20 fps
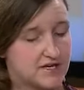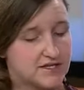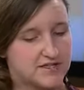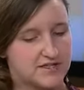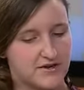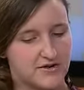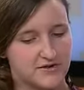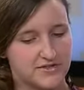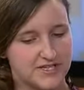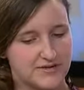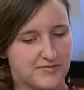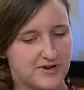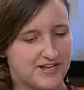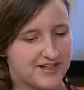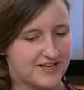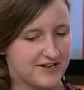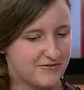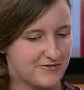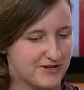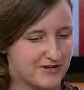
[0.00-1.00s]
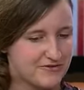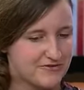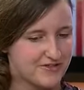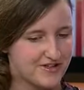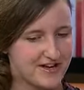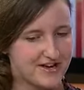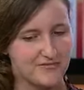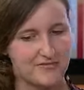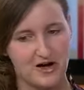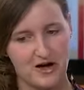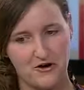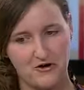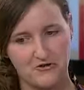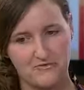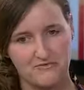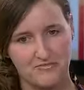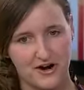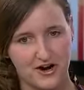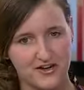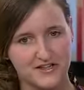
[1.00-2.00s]
So typically, when you think
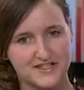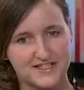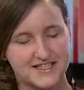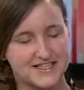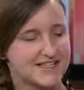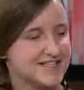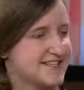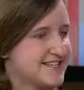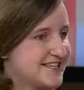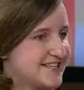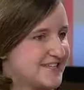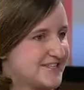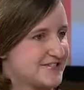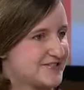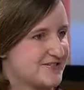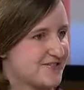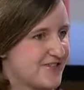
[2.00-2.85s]
about Parkinson's disease,